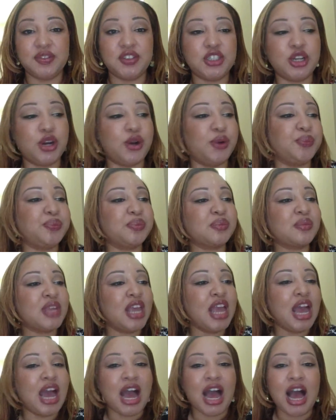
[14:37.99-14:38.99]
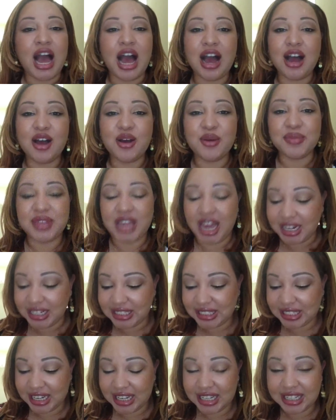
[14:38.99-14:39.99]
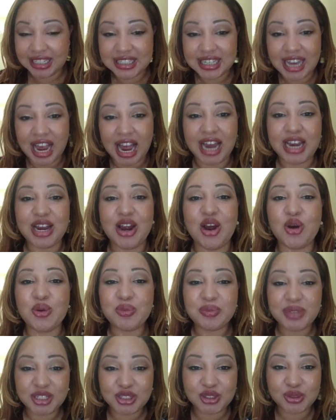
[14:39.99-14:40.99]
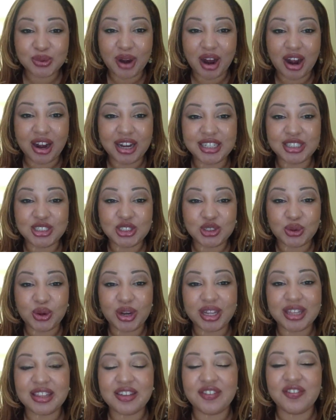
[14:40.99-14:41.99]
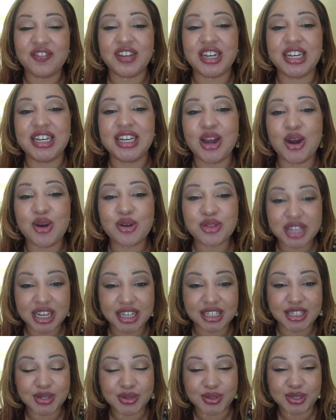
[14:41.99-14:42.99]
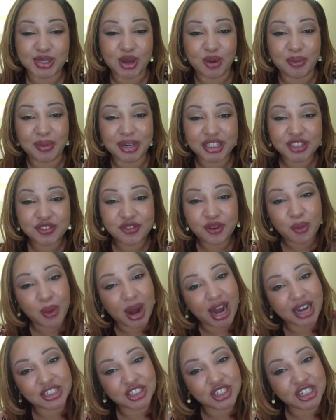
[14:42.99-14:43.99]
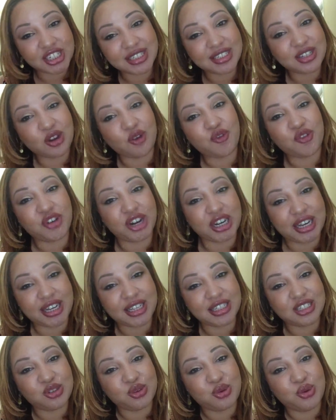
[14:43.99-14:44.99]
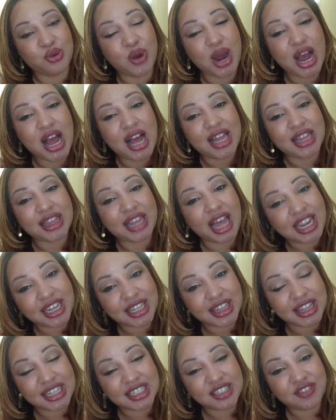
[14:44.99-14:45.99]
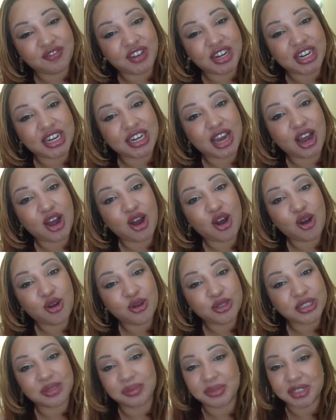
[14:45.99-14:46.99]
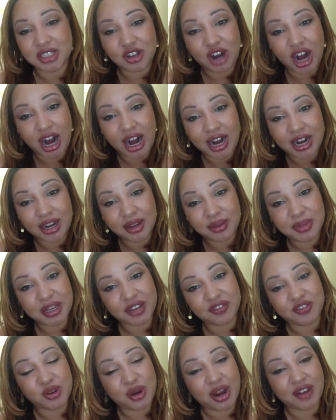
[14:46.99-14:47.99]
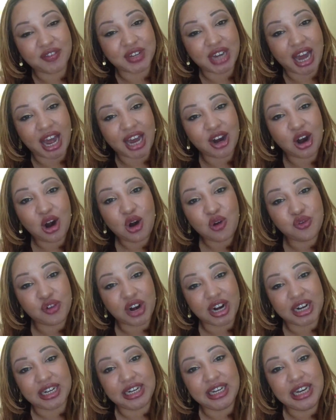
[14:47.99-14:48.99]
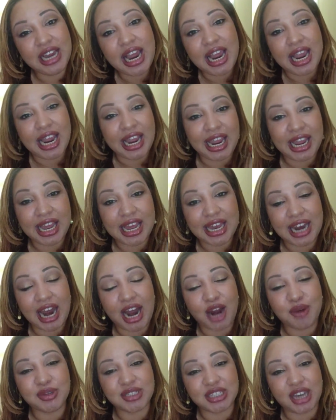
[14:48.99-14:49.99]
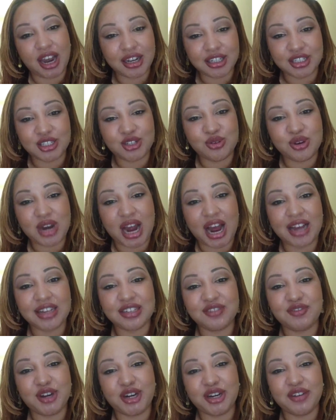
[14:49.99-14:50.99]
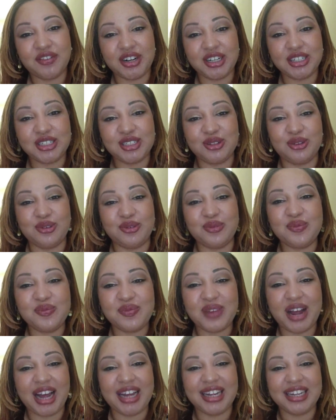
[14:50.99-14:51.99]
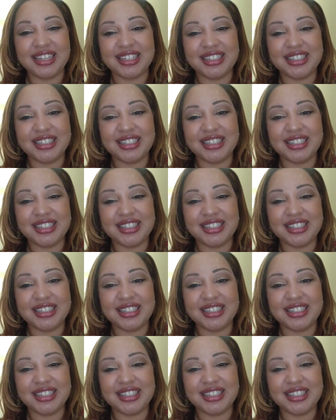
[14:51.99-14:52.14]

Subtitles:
So That is it. I hope that you all enjoyed the video. Thank you so much for watching. Don't forget to like this video, subscribe if you have not already, and I will talk to you guys very, very soon. Bye.